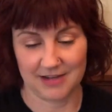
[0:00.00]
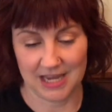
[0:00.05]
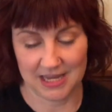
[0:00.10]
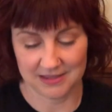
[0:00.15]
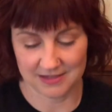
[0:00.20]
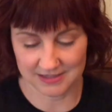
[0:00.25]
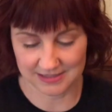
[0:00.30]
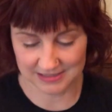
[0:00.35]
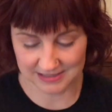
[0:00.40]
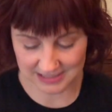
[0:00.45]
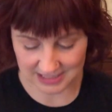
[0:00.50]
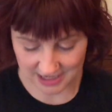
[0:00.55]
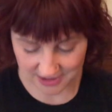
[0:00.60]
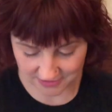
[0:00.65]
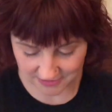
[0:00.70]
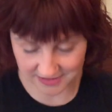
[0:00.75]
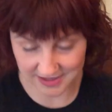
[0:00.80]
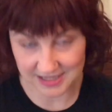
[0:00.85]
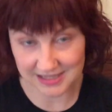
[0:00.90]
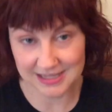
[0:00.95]
Okay, this is
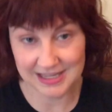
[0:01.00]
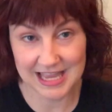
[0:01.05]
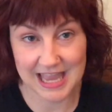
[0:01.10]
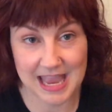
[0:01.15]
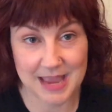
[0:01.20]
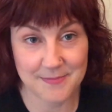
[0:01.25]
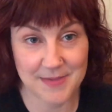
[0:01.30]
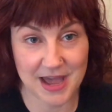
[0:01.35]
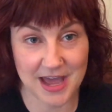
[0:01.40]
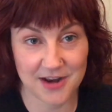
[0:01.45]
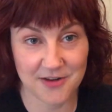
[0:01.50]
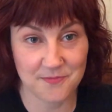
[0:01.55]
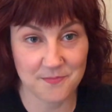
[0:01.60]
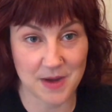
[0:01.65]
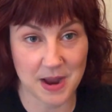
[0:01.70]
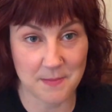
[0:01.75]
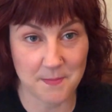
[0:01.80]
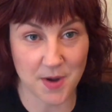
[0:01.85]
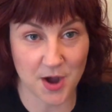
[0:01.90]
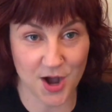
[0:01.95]
another thing that came out of
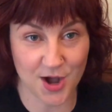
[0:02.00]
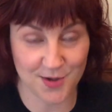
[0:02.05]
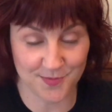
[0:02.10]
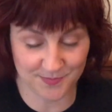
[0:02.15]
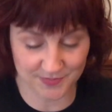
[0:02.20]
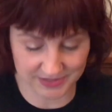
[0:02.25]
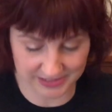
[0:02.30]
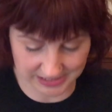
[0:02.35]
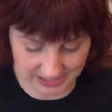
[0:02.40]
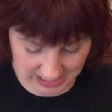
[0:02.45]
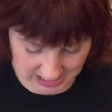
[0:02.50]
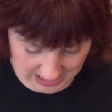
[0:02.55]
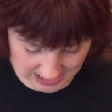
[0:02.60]
my mom's